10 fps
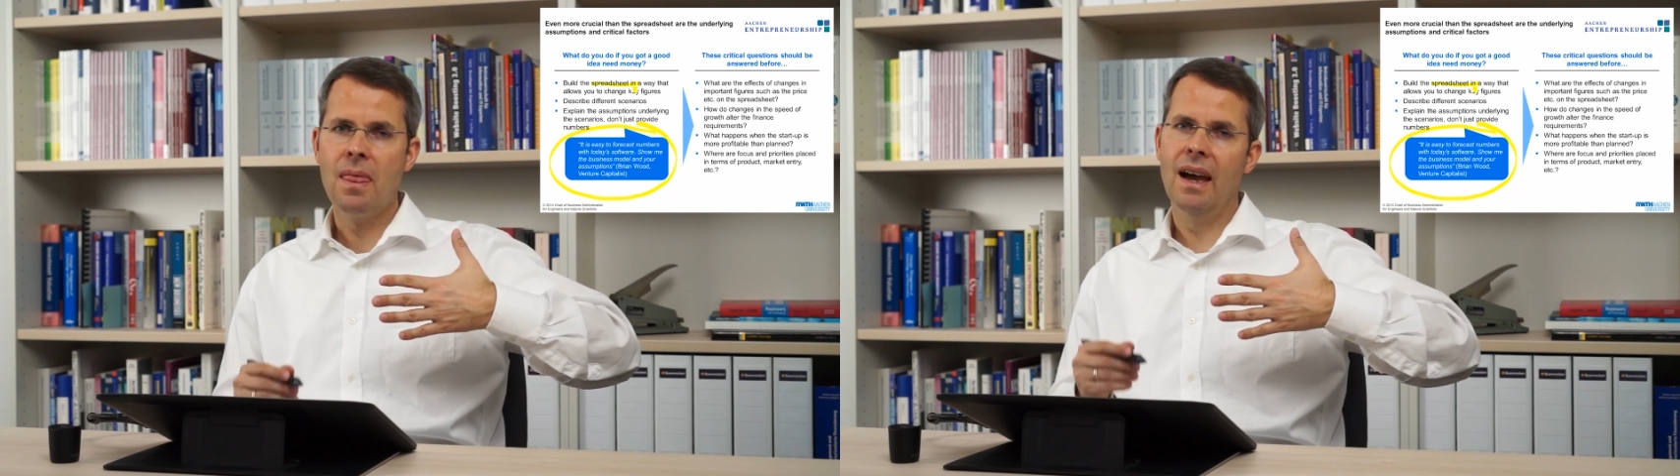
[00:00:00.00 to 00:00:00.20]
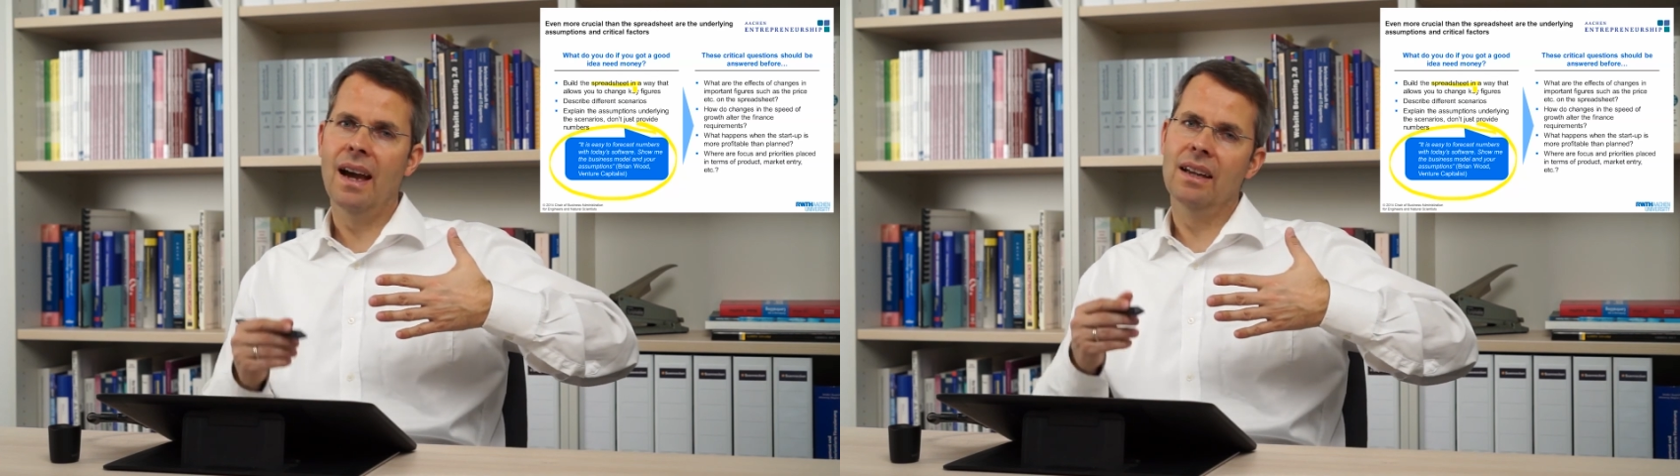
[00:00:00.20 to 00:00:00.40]

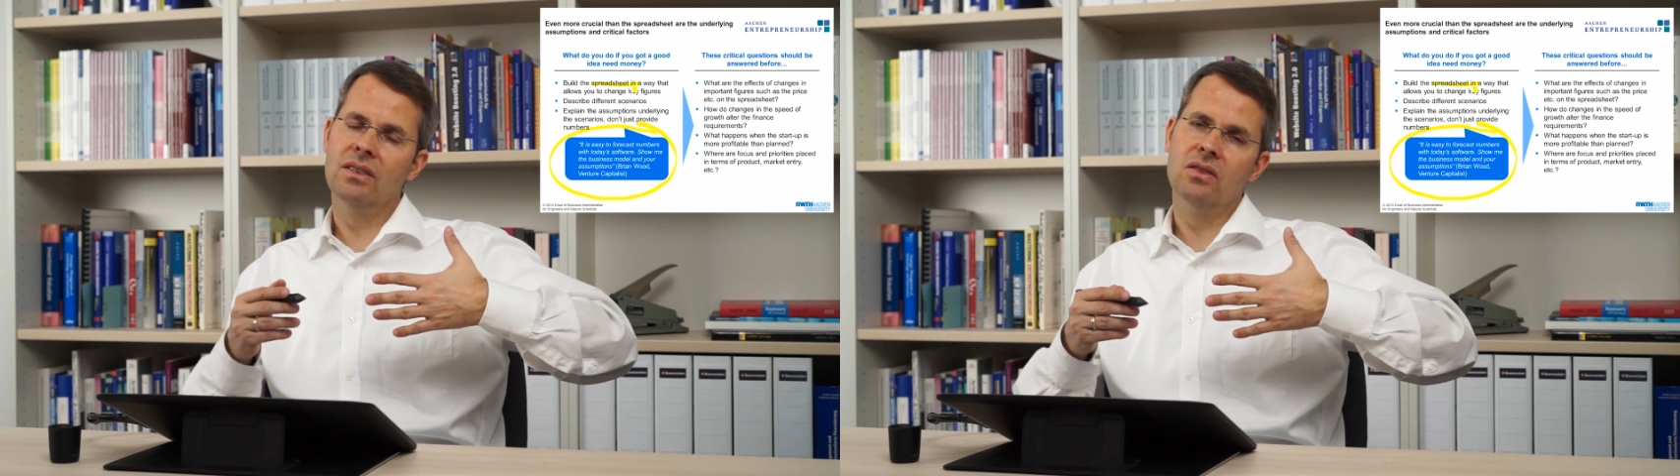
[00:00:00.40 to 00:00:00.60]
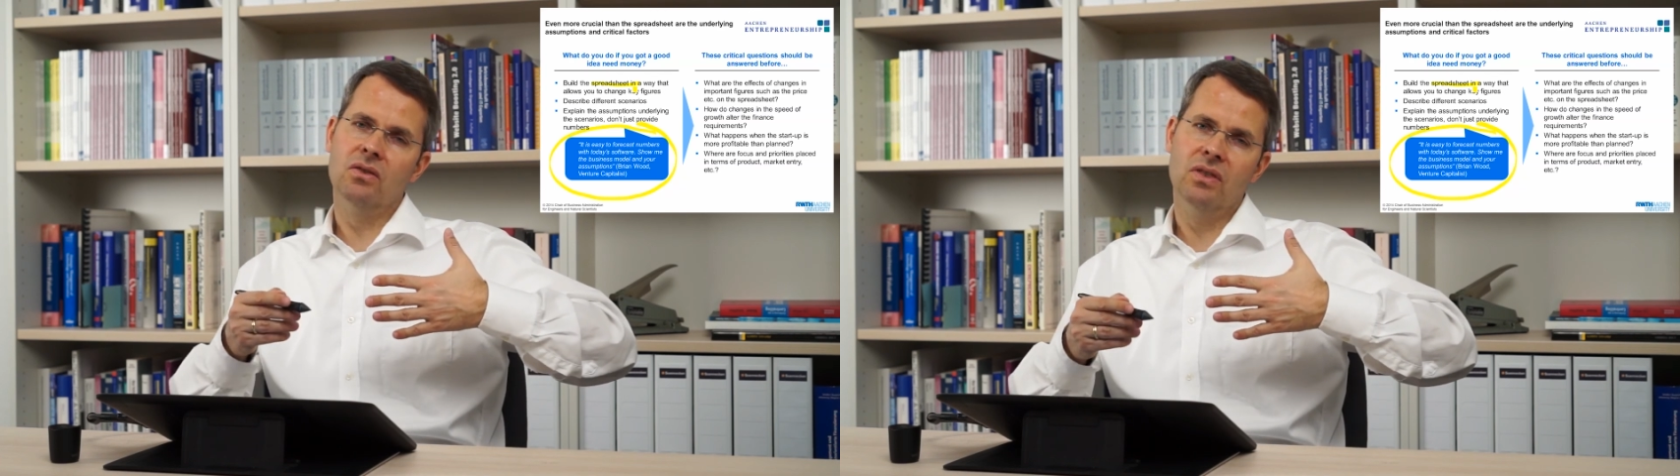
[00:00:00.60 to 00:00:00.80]

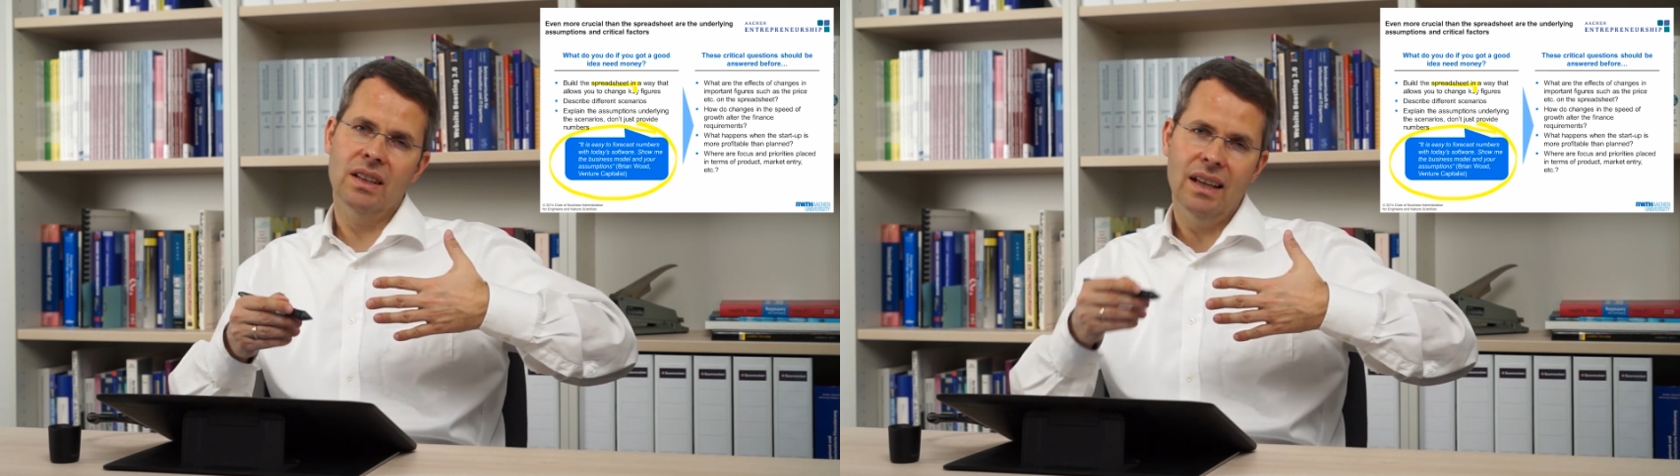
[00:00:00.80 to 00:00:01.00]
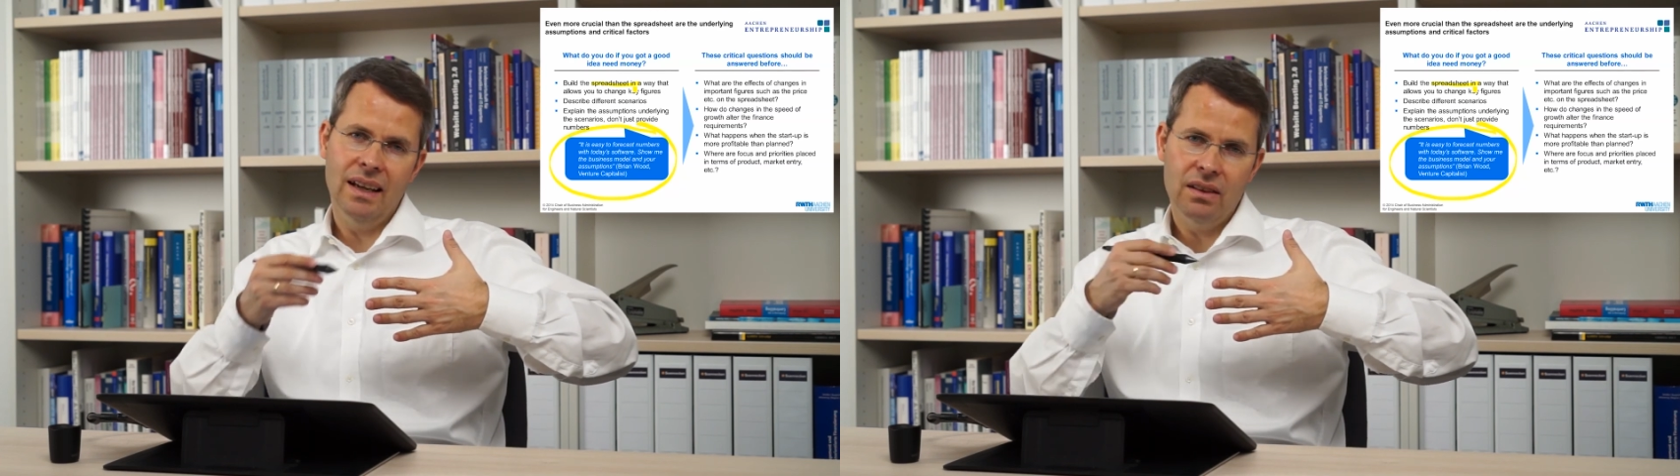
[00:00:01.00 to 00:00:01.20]
and you
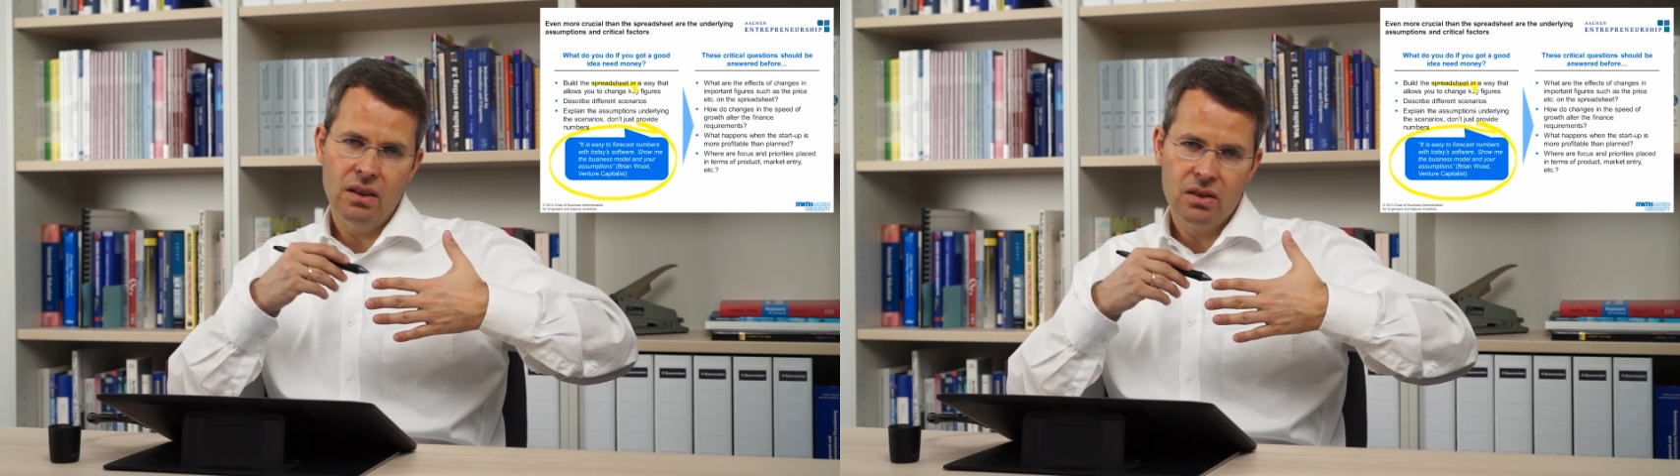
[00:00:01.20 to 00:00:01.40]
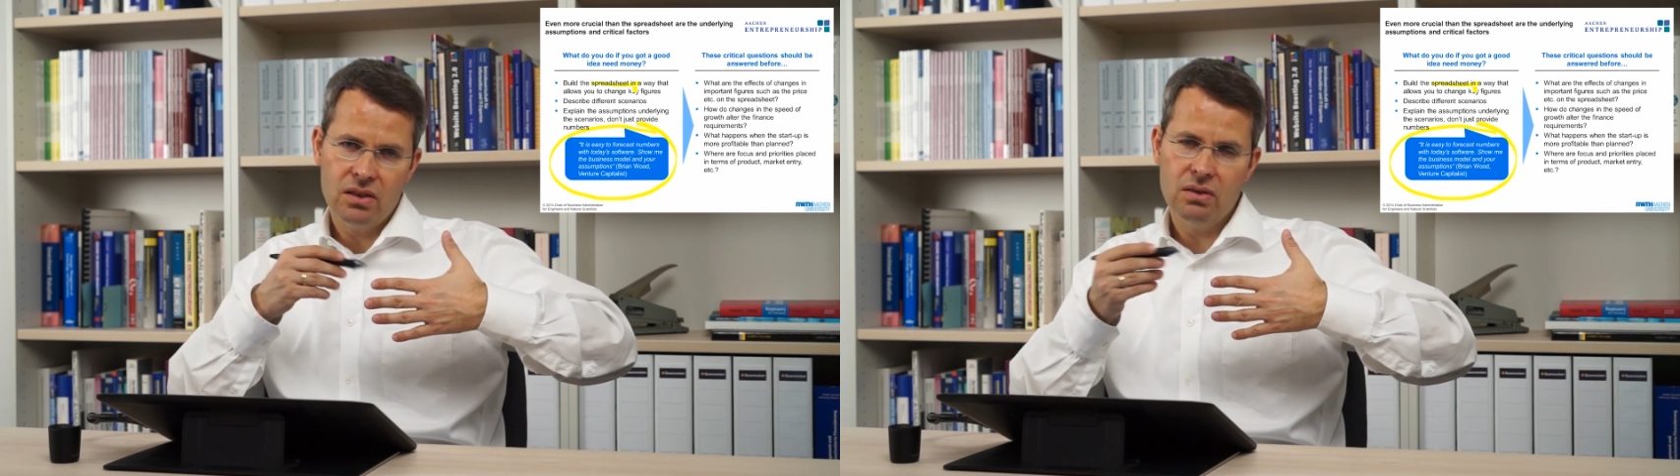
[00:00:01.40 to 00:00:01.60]
relate those